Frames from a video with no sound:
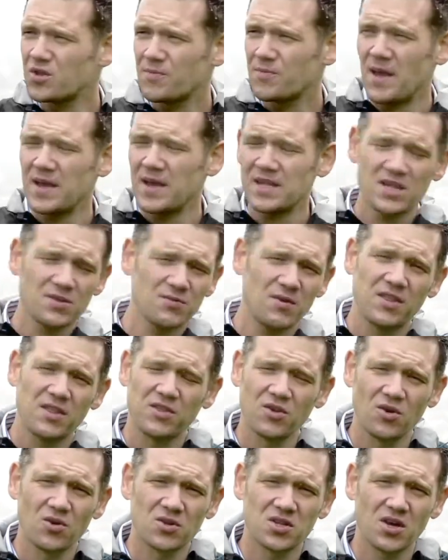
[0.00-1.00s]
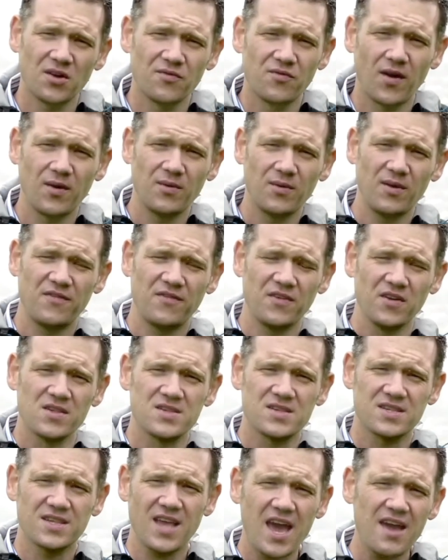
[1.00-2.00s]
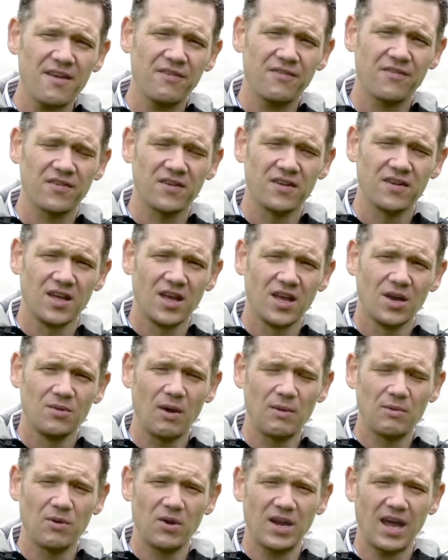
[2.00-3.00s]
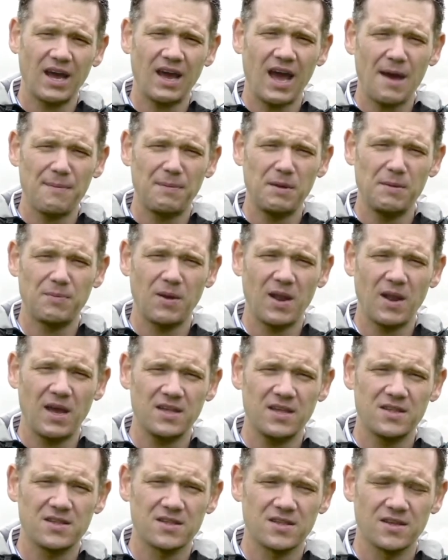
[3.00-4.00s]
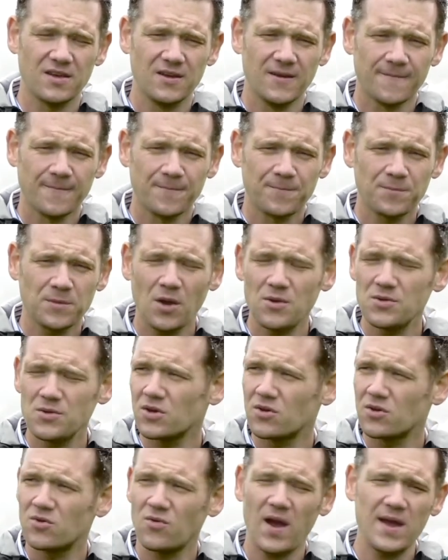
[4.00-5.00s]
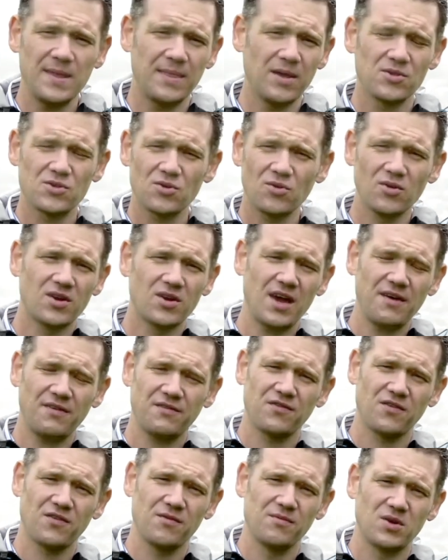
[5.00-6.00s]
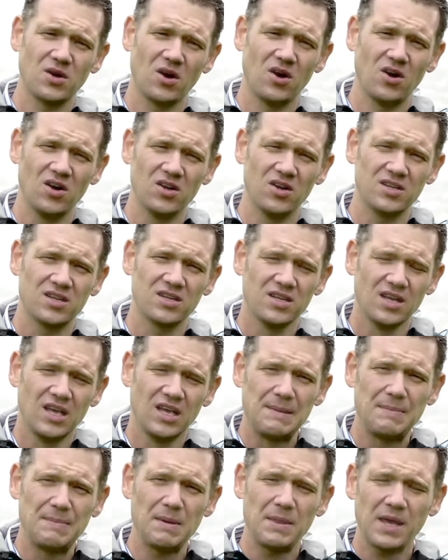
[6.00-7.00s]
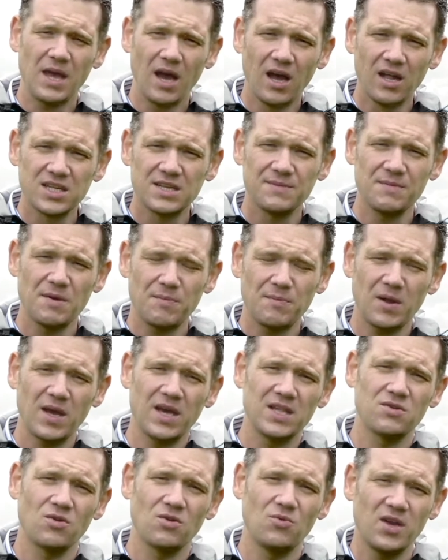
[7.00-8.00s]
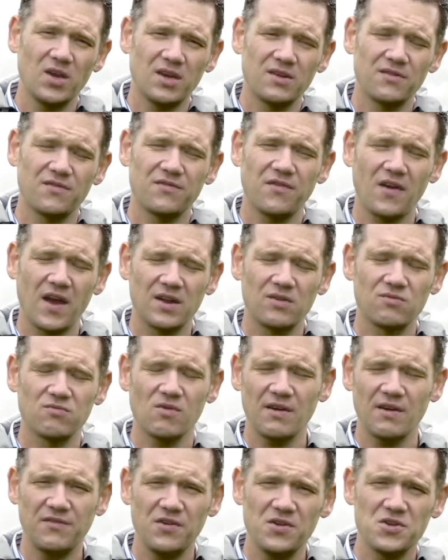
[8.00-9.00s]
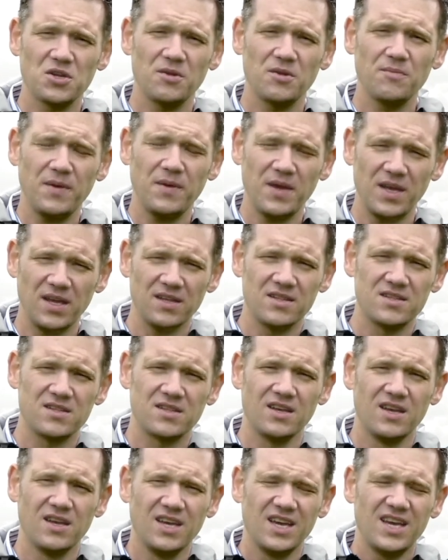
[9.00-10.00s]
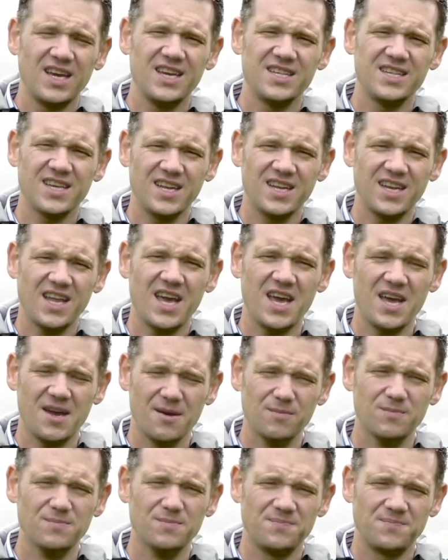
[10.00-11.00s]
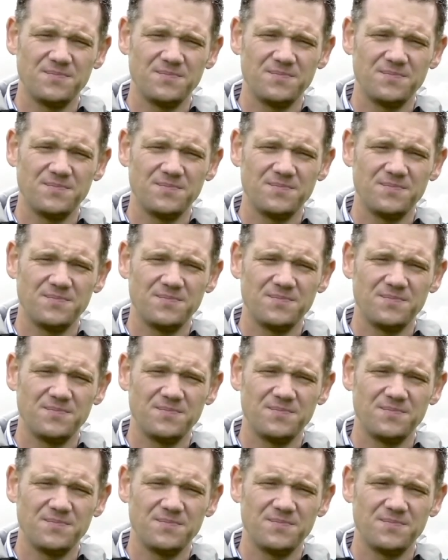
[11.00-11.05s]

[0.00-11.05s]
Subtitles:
places we thought of where we feel safe, where we're in our happy place, those are great. Those are a gift from God. But the ultimate place where we can find refuge and peace is in him.